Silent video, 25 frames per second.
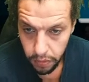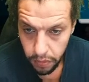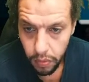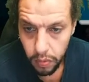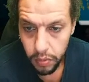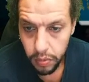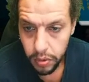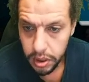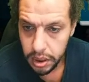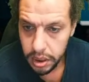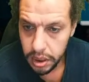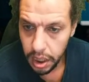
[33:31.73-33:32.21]

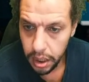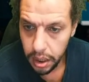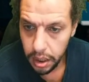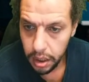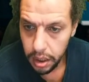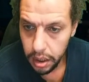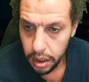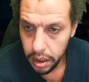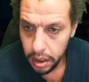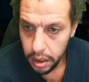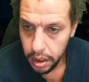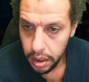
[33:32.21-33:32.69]
Oh, what is it?
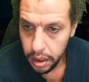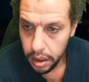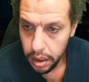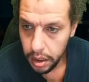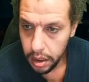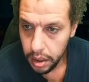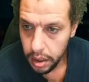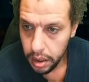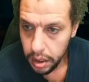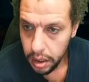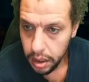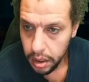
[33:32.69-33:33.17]

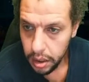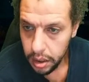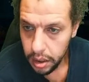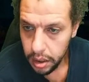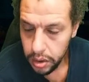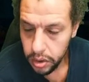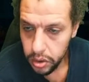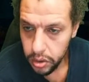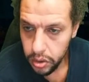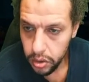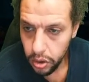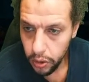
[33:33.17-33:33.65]

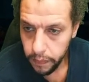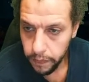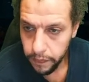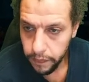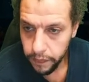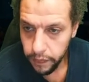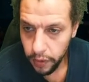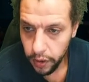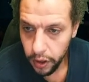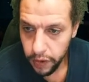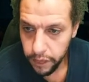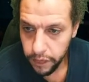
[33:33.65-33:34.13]

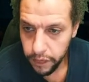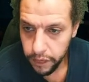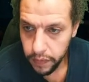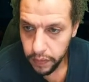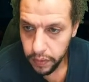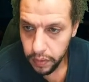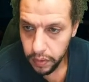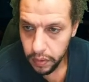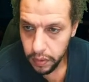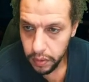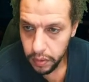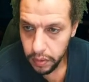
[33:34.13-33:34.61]
Top 5,
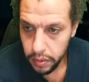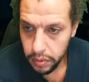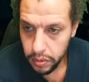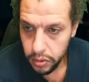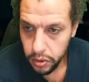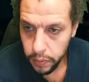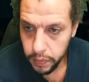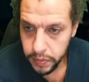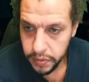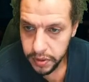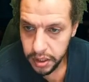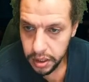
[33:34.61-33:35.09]

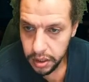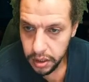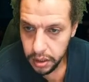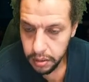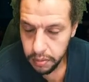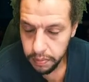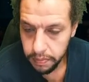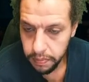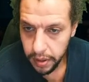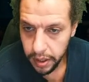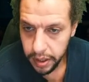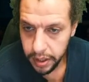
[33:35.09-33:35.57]
top
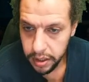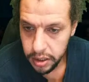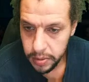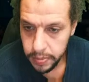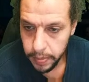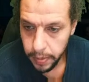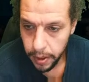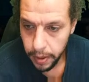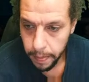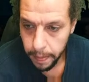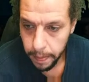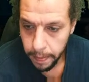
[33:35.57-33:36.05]
10
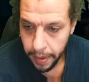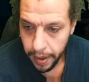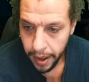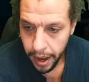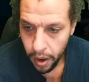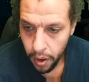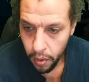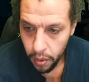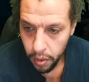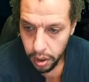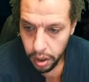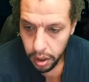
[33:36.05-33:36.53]
players by
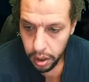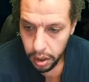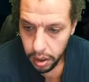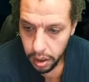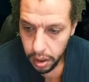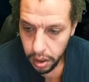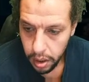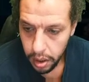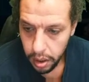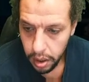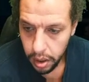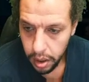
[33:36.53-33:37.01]
power.
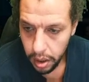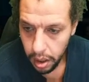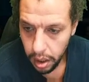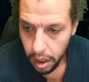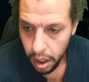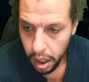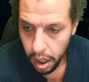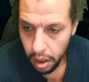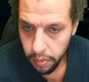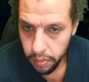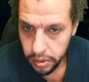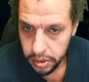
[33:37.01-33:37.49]

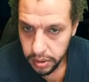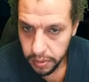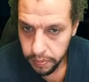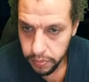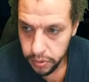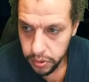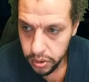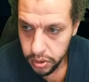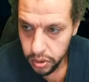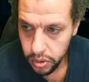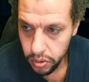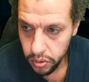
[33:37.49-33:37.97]
How am I
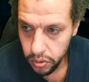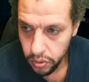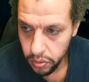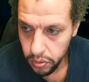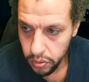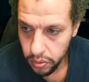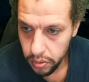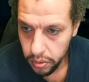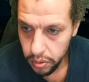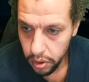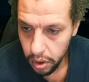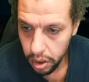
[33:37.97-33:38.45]
supposed to
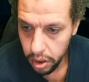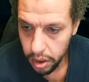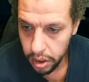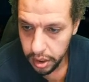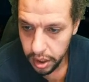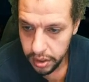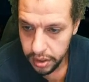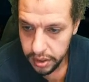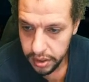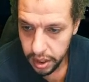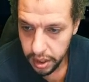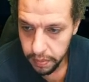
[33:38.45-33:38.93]
know?
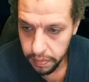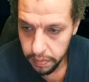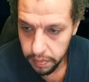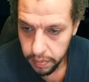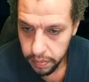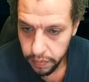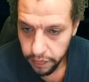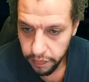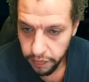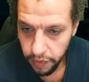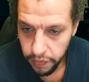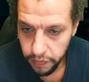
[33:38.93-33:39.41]
Oh, that's
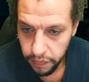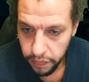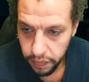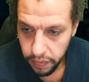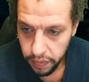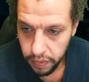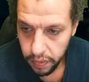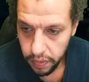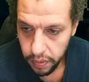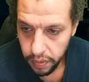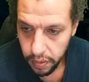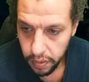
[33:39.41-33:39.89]
him.
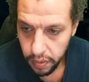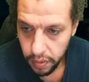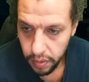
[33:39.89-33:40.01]
Fifth.